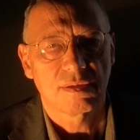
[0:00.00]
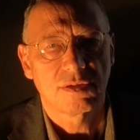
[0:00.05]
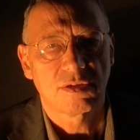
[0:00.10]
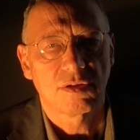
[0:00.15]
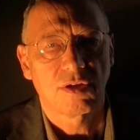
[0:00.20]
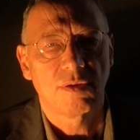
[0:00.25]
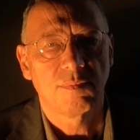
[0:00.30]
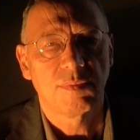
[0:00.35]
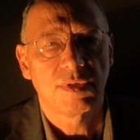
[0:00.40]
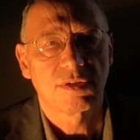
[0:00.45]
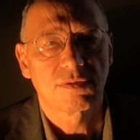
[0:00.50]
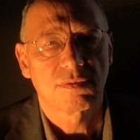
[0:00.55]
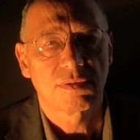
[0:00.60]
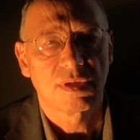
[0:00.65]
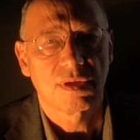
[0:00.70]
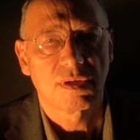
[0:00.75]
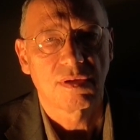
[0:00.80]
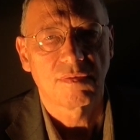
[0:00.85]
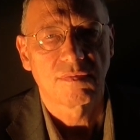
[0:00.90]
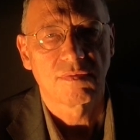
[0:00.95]

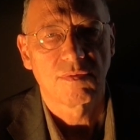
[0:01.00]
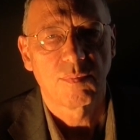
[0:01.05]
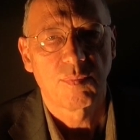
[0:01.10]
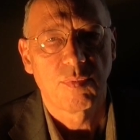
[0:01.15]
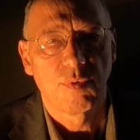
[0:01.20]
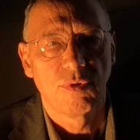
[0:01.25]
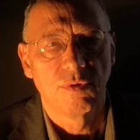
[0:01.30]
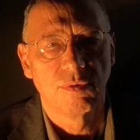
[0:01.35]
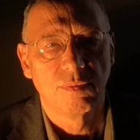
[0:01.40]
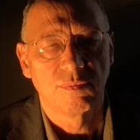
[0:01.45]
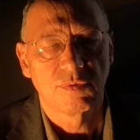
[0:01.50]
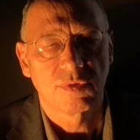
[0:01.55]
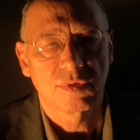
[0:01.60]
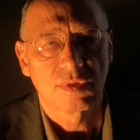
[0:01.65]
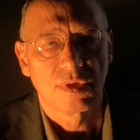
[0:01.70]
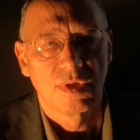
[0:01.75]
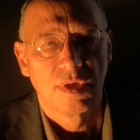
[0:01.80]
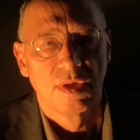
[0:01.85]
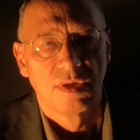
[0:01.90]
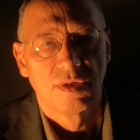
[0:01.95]
geometry of the plumes.